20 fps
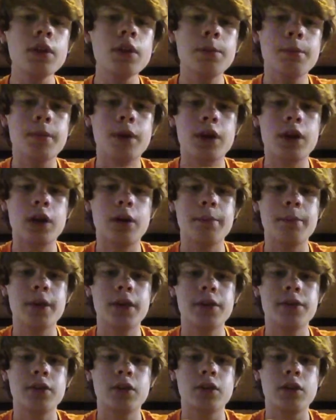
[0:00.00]
But
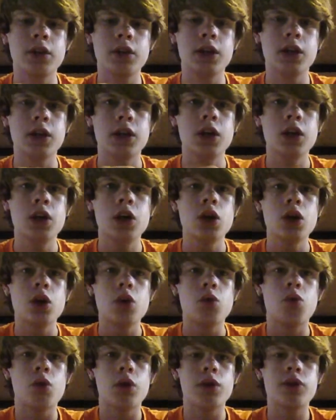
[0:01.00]
basically,
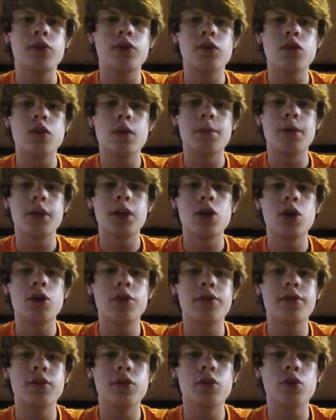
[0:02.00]
what I'm going to go
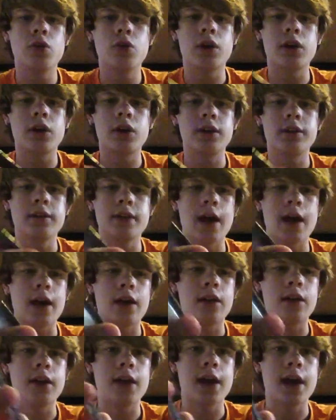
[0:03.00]
through on
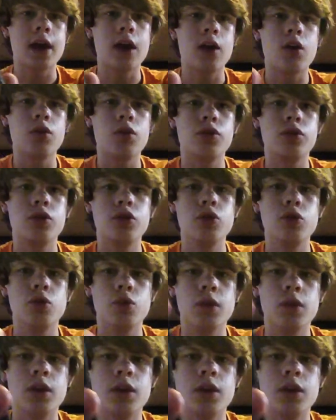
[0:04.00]
exactly how to